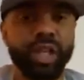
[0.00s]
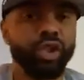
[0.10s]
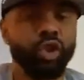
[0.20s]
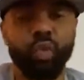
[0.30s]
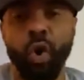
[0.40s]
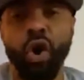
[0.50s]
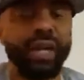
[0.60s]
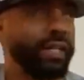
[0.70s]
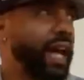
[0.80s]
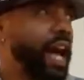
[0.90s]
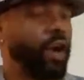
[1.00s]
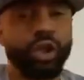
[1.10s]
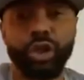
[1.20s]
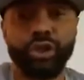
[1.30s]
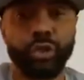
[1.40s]
that you walking down
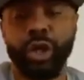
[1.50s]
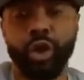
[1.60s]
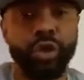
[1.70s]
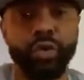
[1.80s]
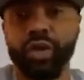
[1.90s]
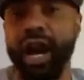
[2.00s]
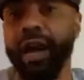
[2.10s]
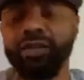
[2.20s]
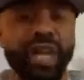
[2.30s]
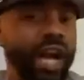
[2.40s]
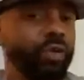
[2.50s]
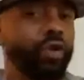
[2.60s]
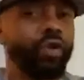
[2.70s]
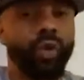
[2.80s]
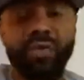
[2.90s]
the street or you downtown on
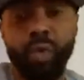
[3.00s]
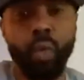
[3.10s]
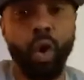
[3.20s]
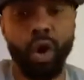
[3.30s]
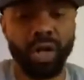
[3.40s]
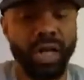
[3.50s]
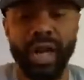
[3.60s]
a river walk